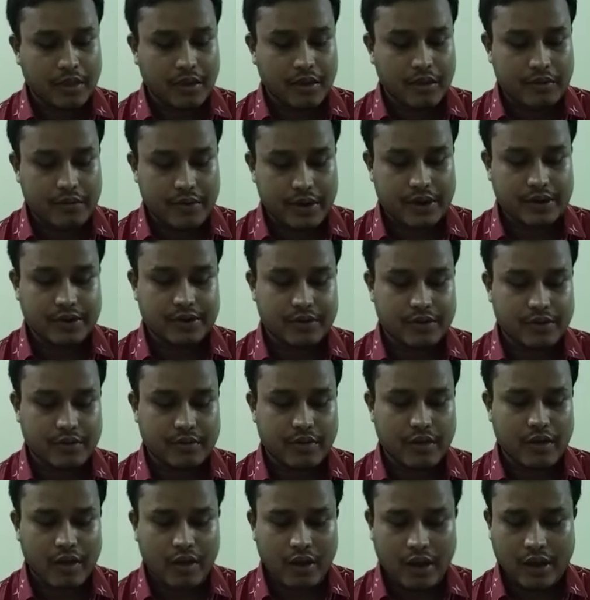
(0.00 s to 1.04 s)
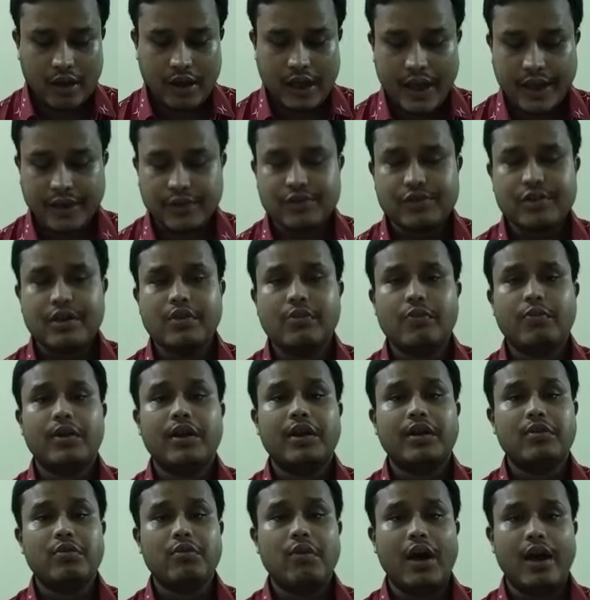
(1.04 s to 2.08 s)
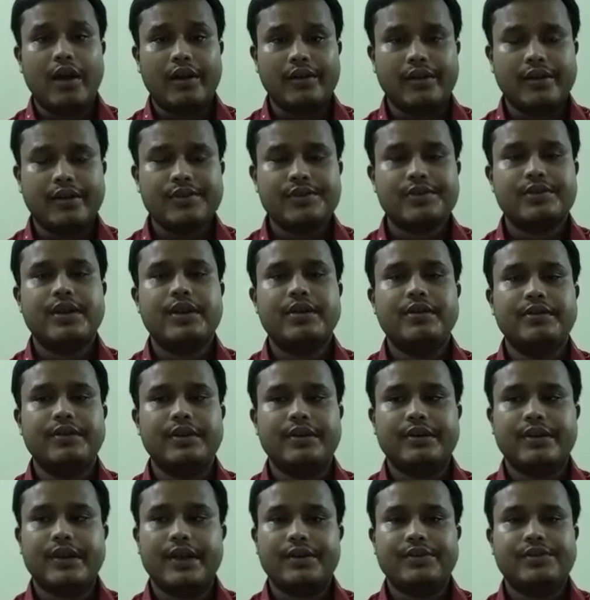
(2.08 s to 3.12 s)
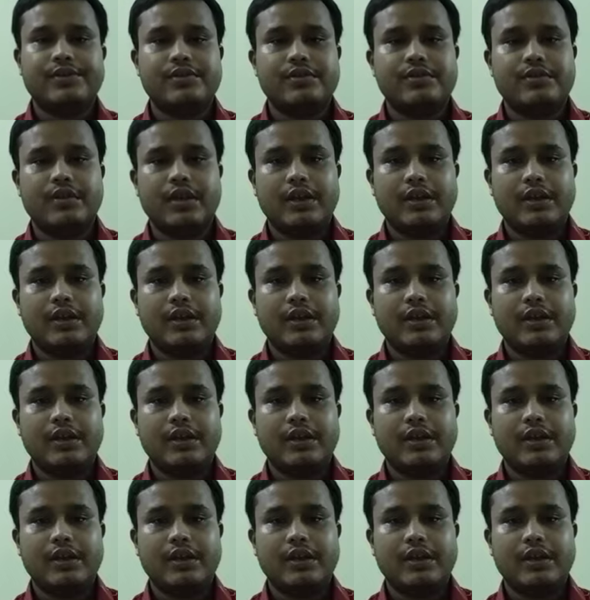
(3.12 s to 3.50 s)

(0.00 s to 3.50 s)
read. Actually, when you understand the text,